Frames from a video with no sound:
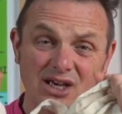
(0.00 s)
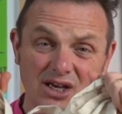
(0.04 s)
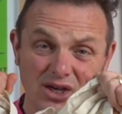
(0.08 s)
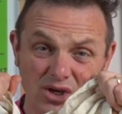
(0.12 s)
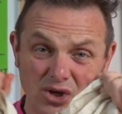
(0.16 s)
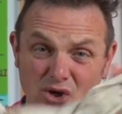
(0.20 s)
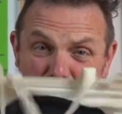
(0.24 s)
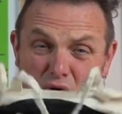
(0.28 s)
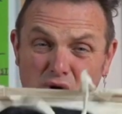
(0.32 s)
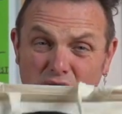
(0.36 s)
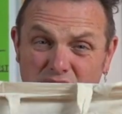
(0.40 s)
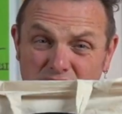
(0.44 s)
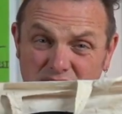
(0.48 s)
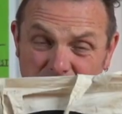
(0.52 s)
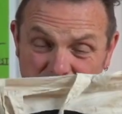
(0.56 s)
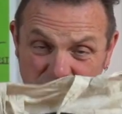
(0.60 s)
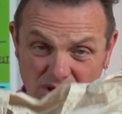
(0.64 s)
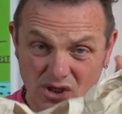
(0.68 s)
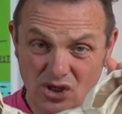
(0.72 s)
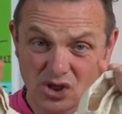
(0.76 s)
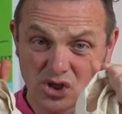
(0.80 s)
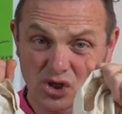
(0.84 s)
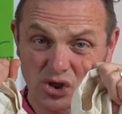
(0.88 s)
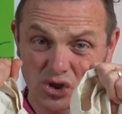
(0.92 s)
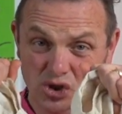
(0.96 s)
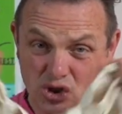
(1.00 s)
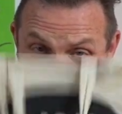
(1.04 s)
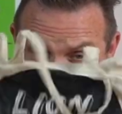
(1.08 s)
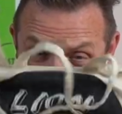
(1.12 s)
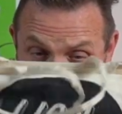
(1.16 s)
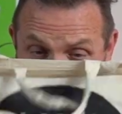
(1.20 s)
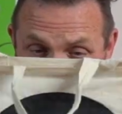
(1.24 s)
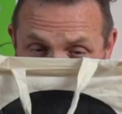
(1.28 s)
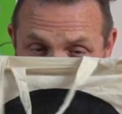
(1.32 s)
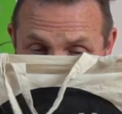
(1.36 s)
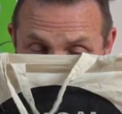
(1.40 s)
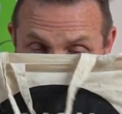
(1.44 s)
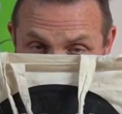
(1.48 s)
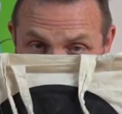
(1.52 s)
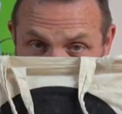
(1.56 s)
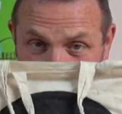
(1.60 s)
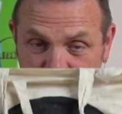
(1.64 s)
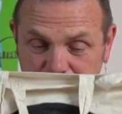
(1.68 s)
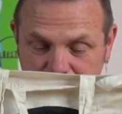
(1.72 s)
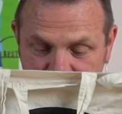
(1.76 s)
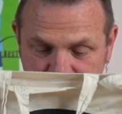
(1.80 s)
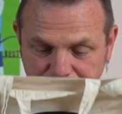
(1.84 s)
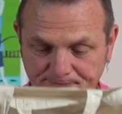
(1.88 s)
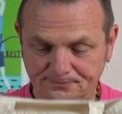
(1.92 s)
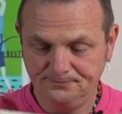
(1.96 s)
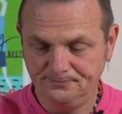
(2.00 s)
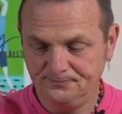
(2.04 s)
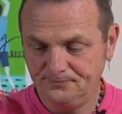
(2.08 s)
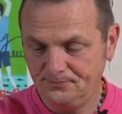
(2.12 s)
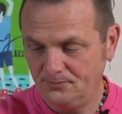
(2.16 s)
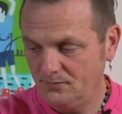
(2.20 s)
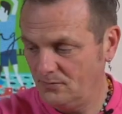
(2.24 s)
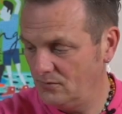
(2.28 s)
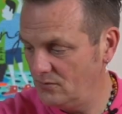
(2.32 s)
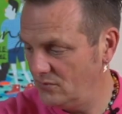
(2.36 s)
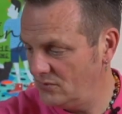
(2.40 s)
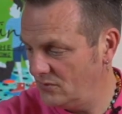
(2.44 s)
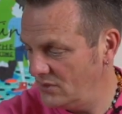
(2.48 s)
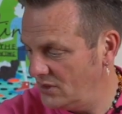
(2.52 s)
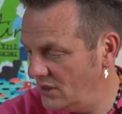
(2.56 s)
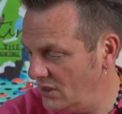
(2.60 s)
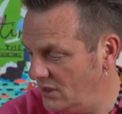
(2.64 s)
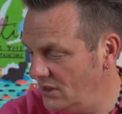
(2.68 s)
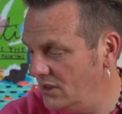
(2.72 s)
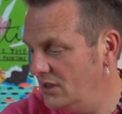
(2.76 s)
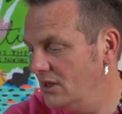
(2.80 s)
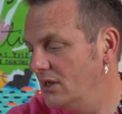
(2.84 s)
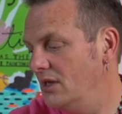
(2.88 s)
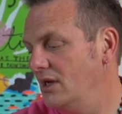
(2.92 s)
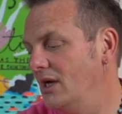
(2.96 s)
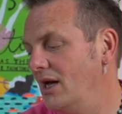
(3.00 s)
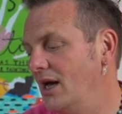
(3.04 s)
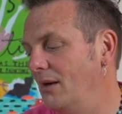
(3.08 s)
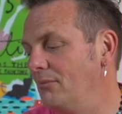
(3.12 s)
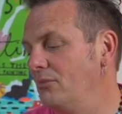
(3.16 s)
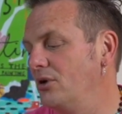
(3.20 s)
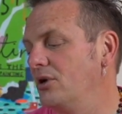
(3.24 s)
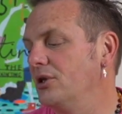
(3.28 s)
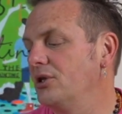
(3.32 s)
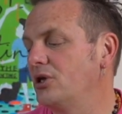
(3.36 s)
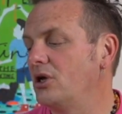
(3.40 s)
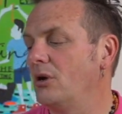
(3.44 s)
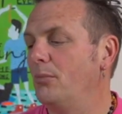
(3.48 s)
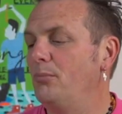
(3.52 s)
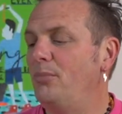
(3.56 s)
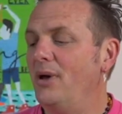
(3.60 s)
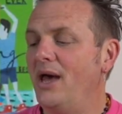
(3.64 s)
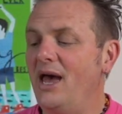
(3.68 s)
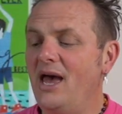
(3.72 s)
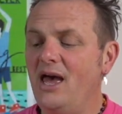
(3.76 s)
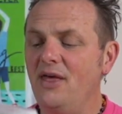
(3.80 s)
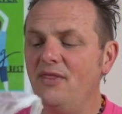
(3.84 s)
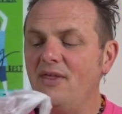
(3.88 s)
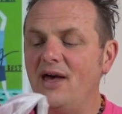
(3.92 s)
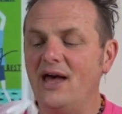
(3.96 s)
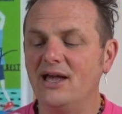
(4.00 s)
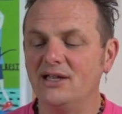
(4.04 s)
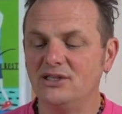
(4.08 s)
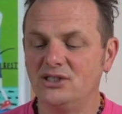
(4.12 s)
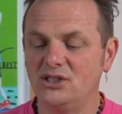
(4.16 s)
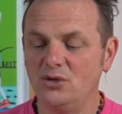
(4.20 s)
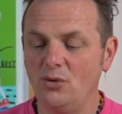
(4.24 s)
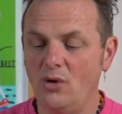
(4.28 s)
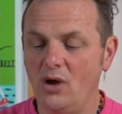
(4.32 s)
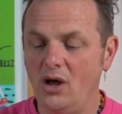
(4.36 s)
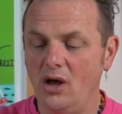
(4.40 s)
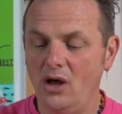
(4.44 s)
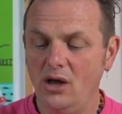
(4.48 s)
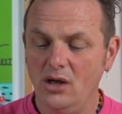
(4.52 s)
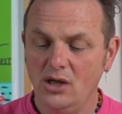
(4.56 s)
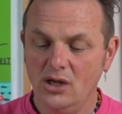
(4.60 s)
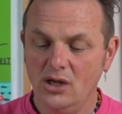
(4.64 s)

cotton shopper. I'm going to compare that to our